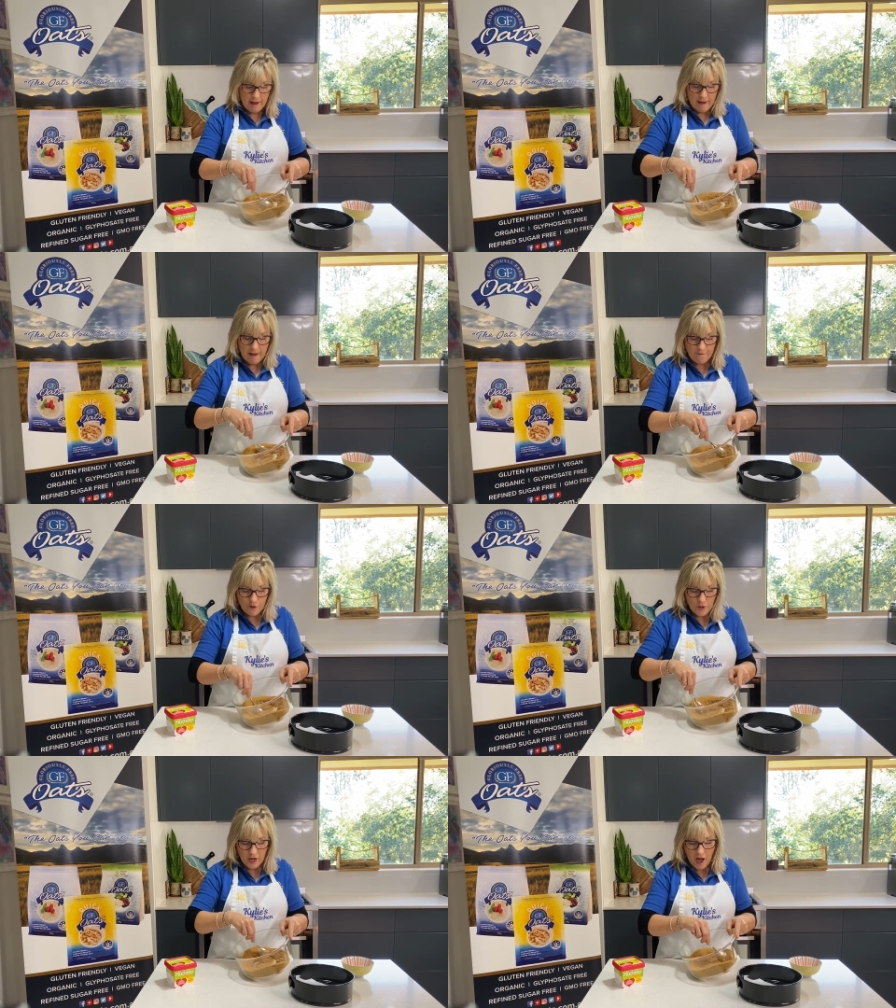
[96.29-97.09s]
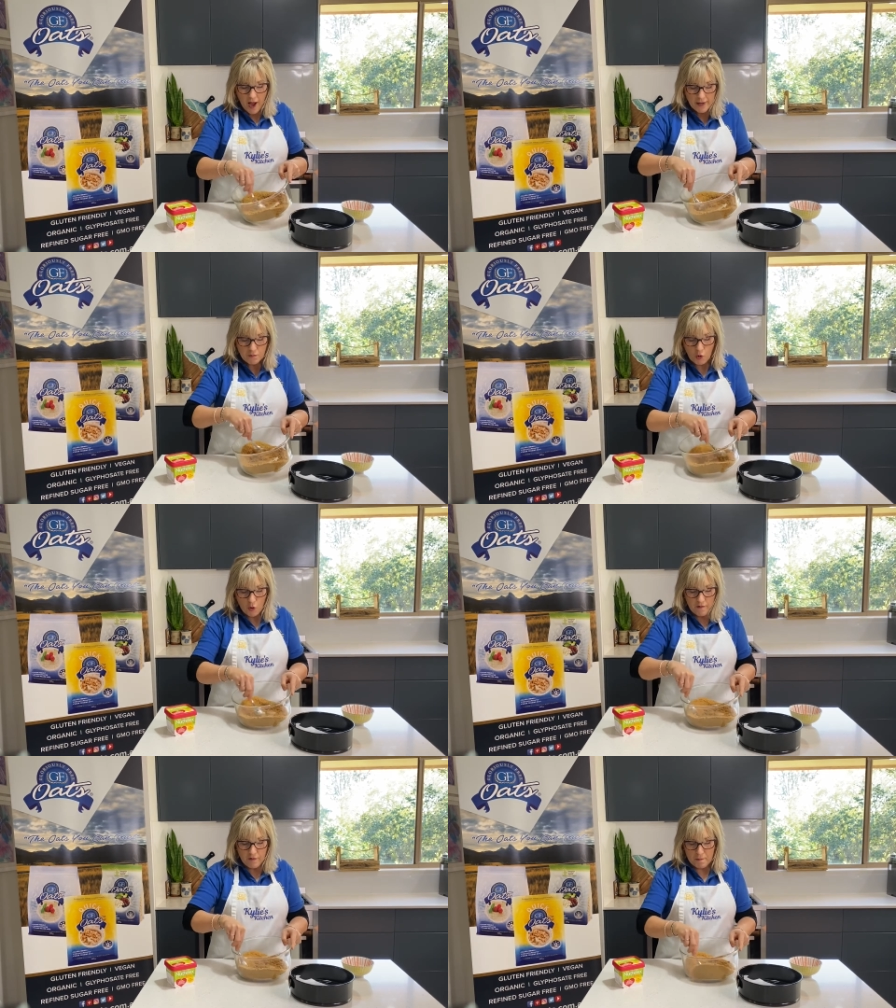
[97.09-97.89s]
If you would like more
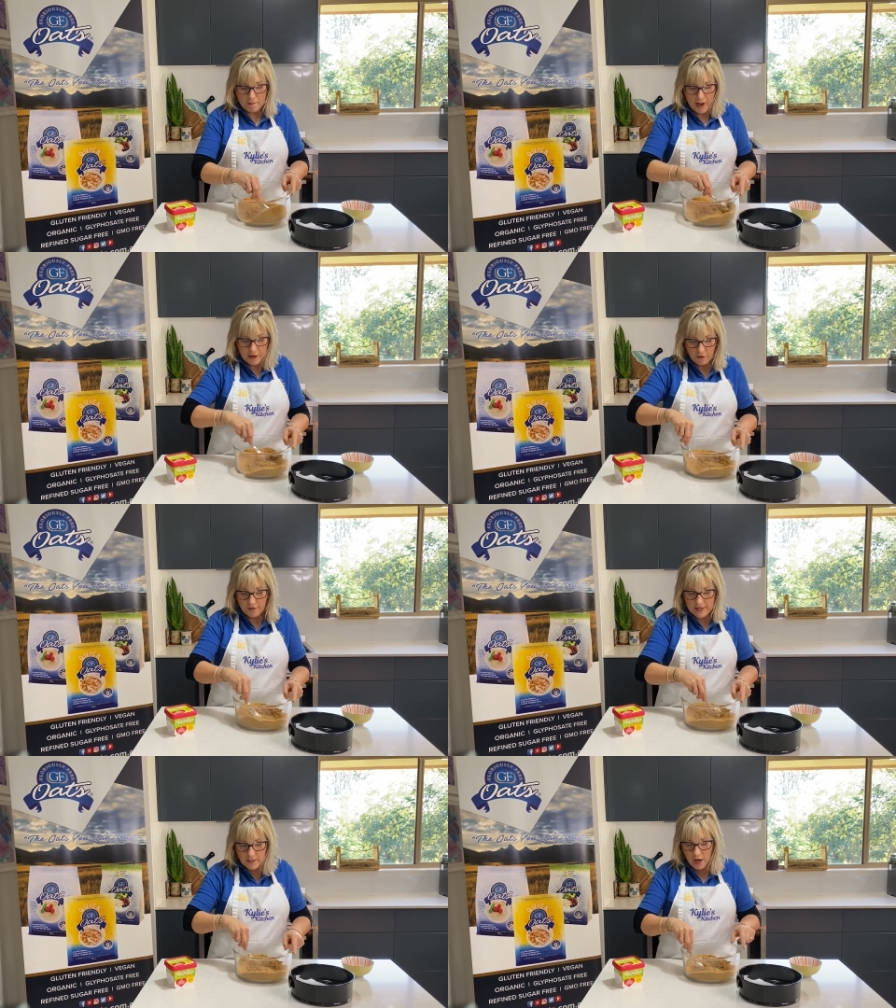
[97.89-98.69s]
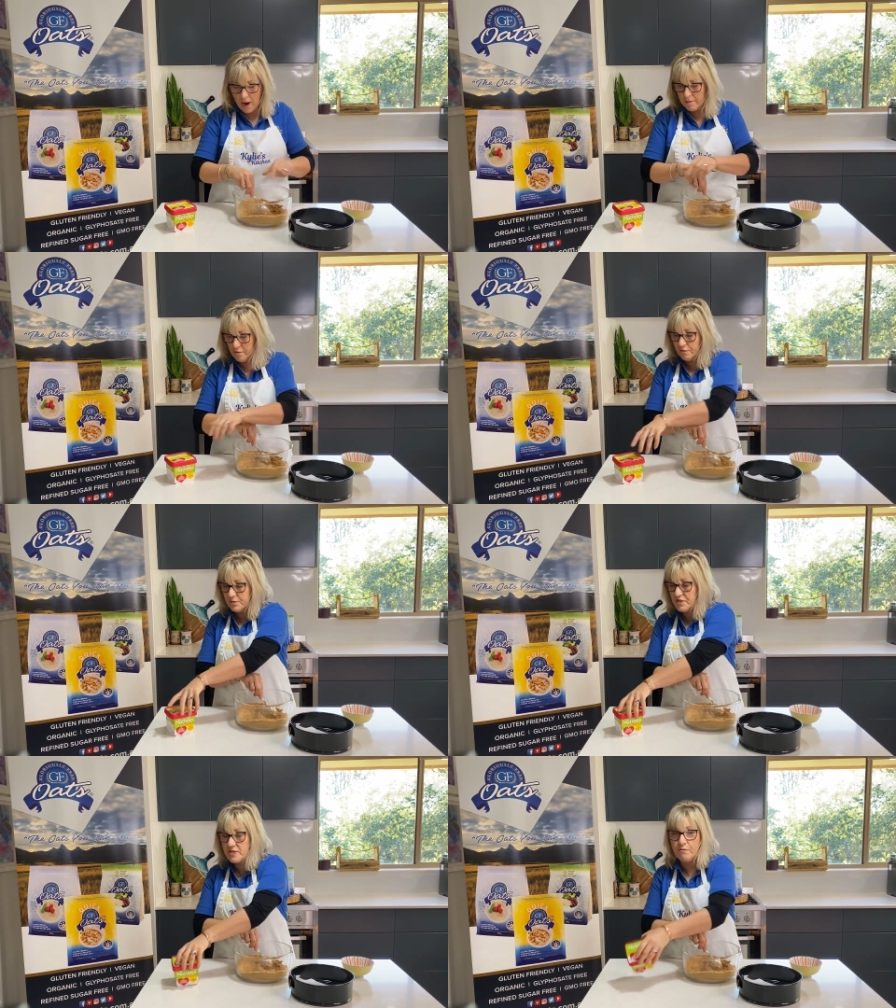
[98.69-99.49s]
of a buttery type
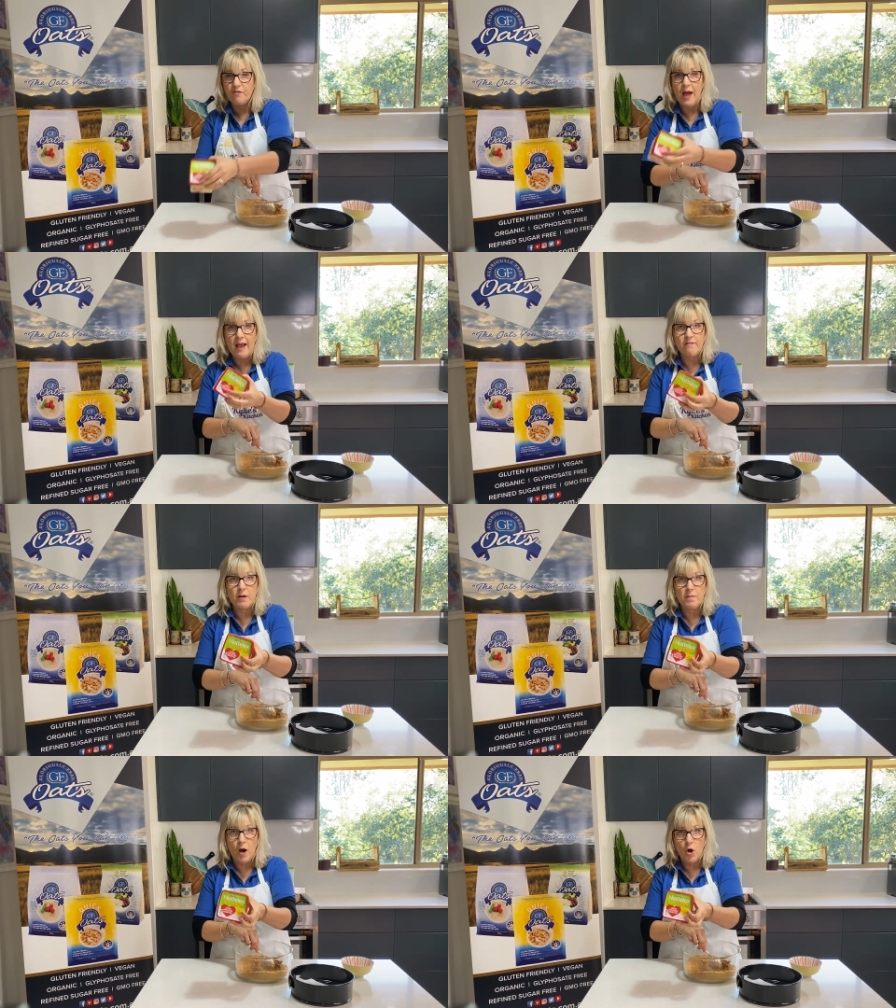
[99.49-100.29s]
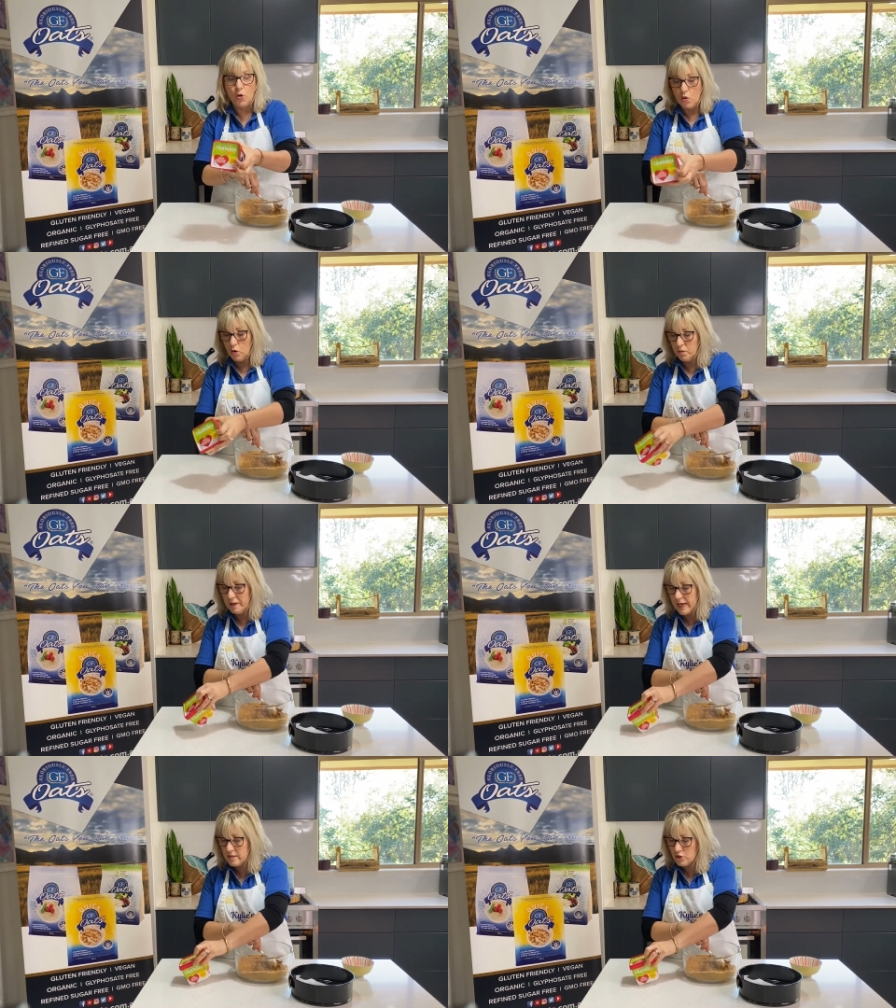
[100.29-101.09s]
flavor, by all
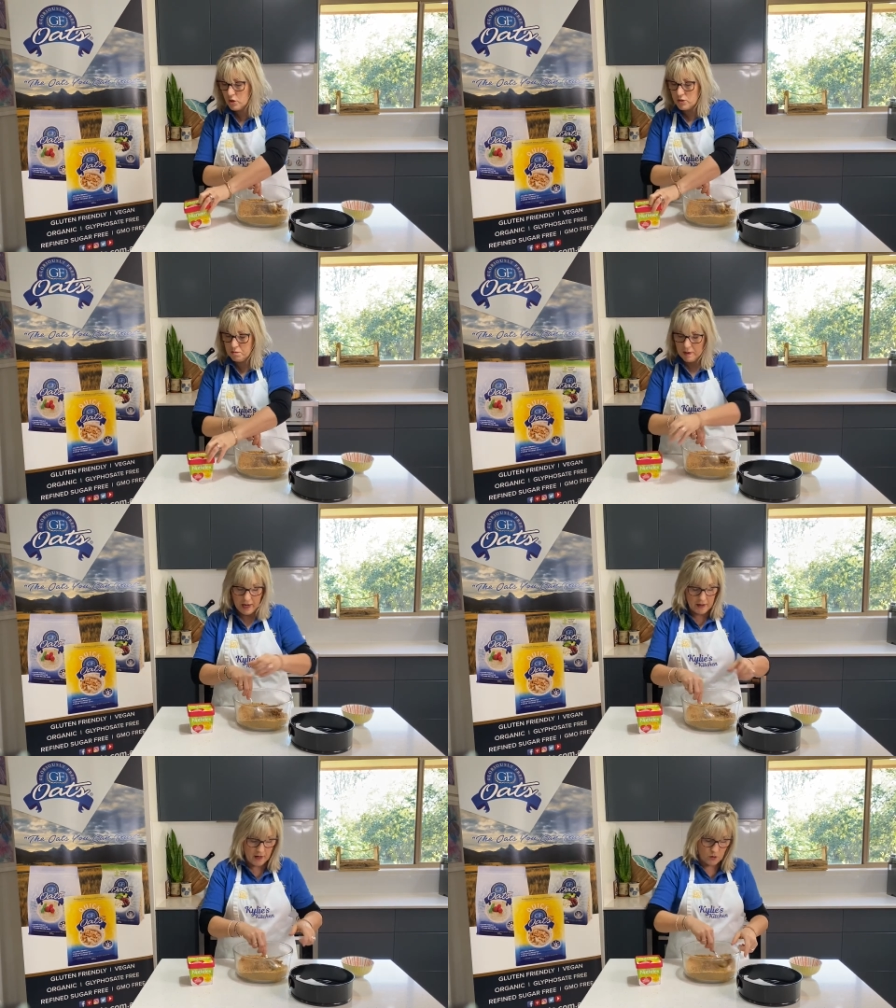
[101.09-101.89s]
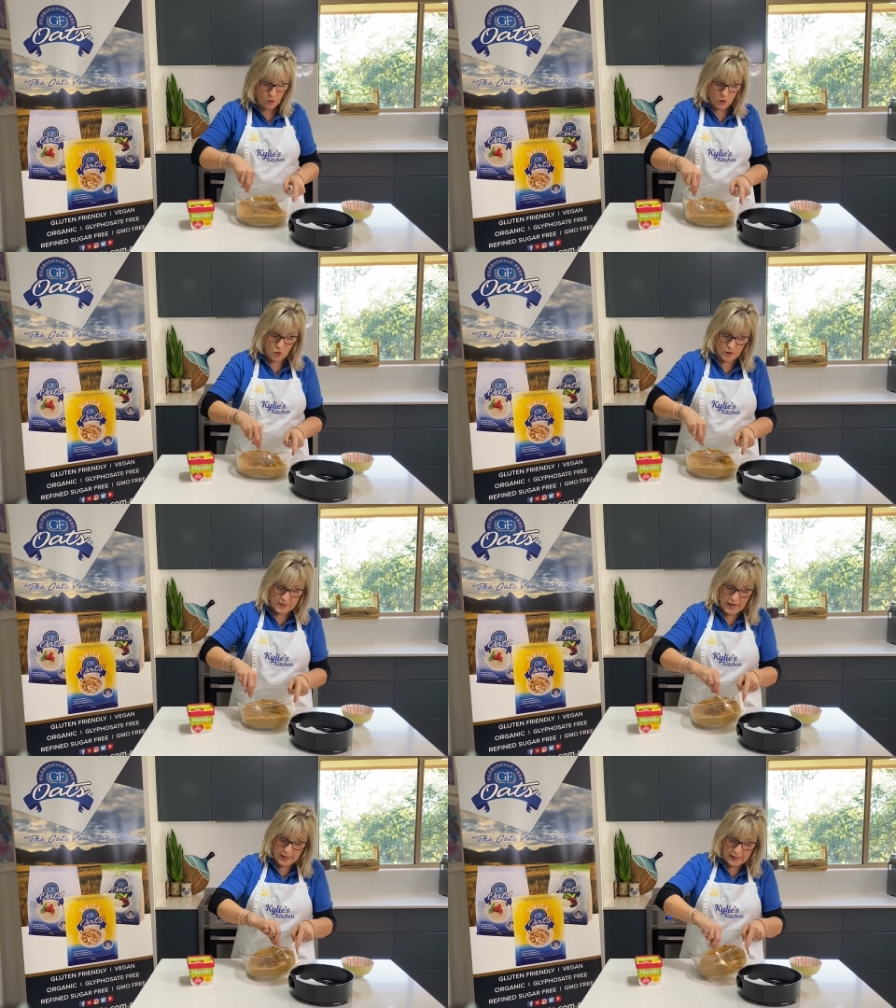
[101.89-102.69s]
means use butter or
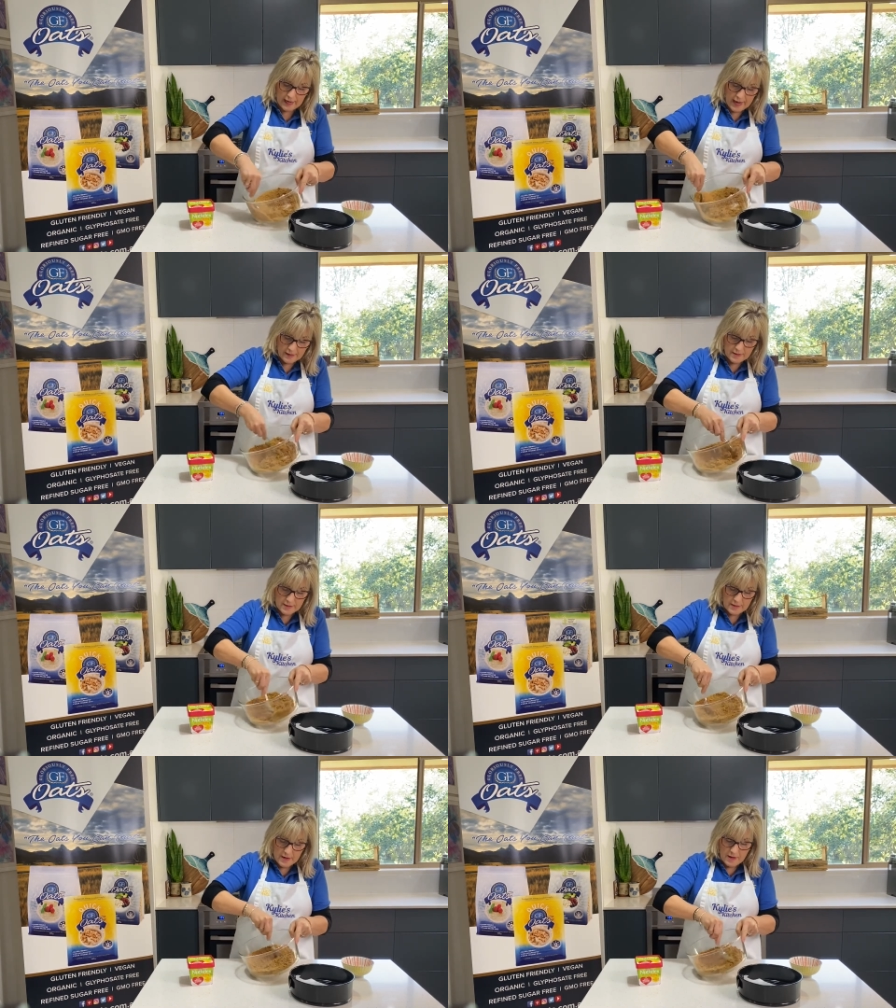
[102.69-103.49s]
nuttolets.